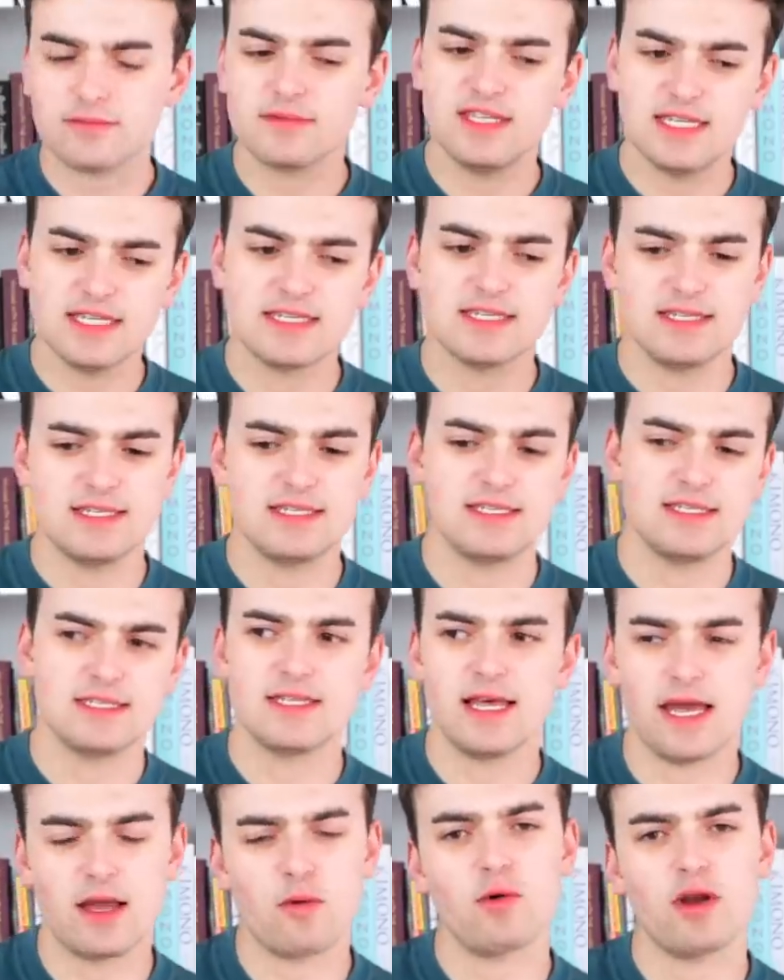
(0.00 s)
This is
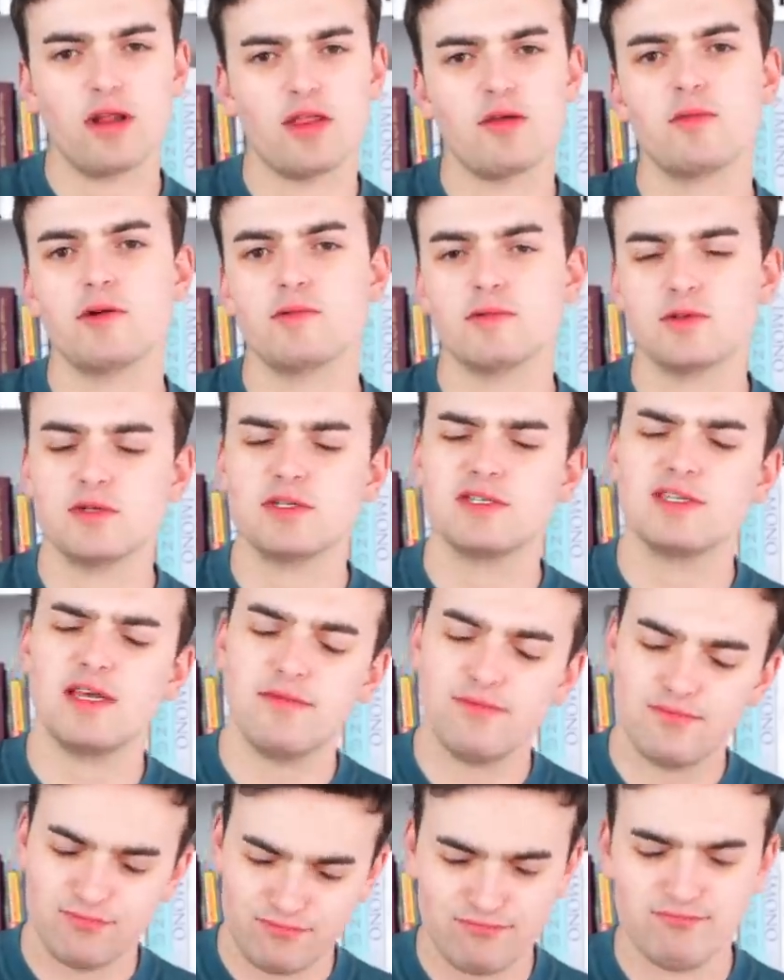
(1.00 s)
like one of the moments where it's
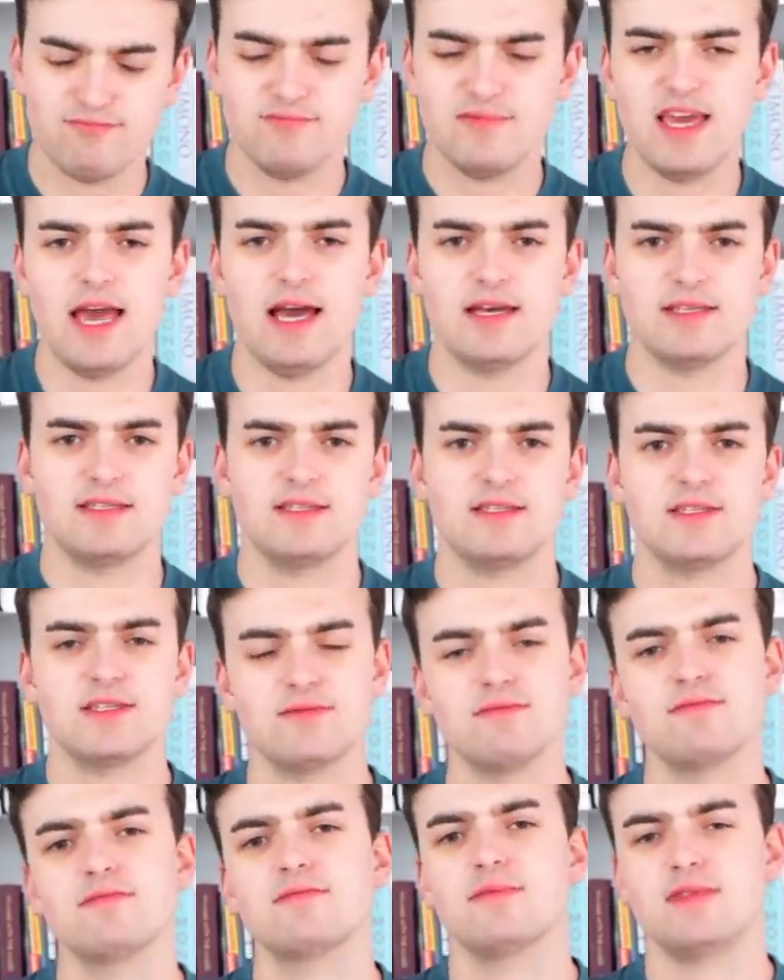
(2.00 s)
like,
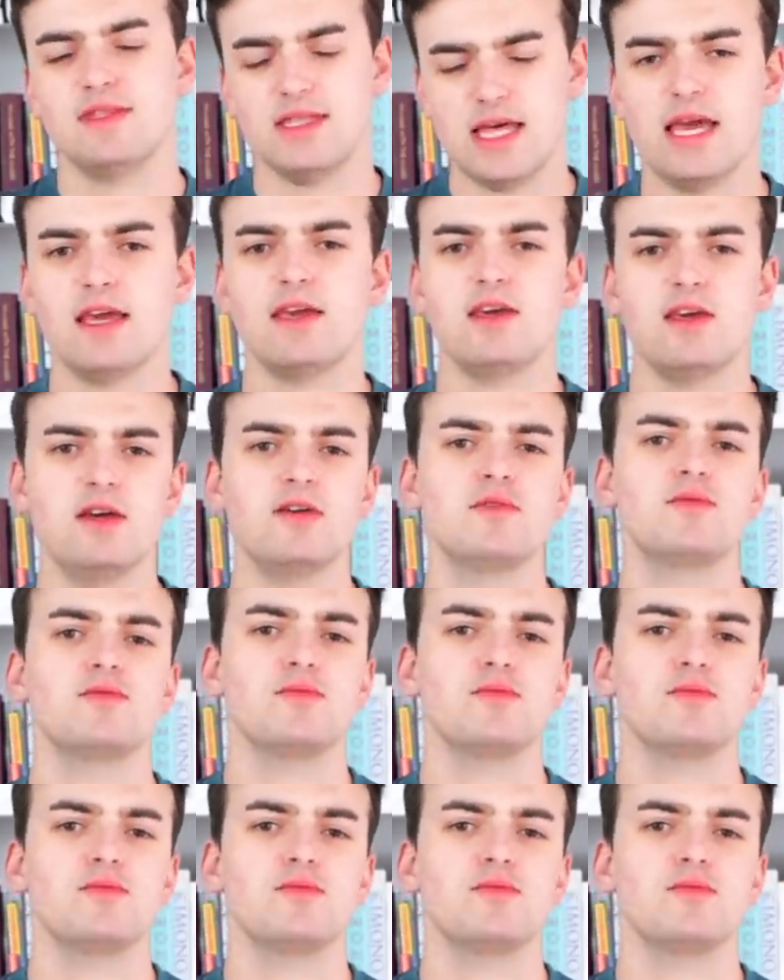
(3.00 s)
yes, thank you.